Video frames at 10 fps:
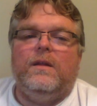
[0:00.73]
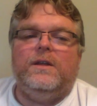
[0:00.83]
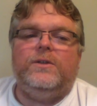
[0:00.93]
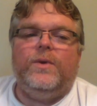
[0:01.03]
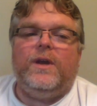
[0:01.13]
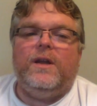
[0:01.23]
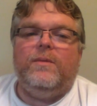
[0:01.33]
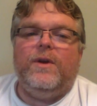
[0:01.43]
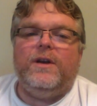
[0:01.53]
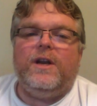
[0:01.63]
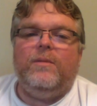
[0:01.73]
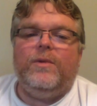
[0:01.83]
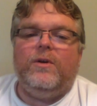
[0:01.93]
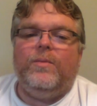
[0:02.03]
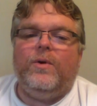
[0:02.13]
This week on the Maritime
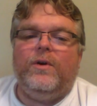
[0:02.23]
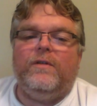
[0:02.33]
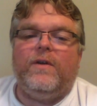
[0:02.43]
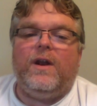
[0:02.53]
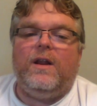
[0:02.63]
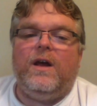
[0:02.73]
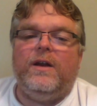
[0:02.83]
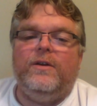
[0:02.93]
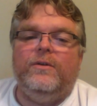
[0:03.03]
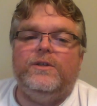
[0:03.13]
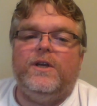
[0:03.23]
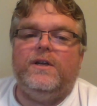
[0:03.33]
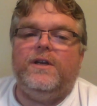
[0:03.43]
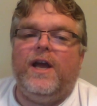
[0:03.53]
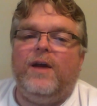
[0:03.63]
Beer Report, I've got a lot of news
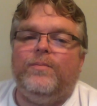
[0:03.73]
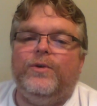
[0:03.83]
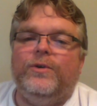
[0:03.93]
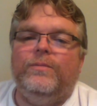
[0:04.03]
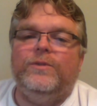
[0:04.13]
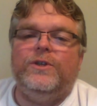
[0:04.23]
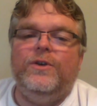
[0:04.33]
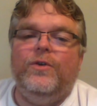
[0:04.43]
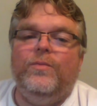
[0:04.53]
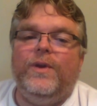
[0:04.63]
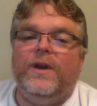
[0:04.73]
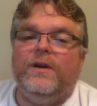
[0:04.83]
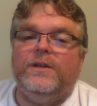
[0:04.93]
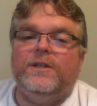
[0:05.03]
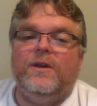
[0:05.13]
on tap rooms, new
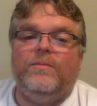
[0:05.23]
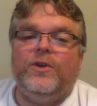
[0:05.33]
beers,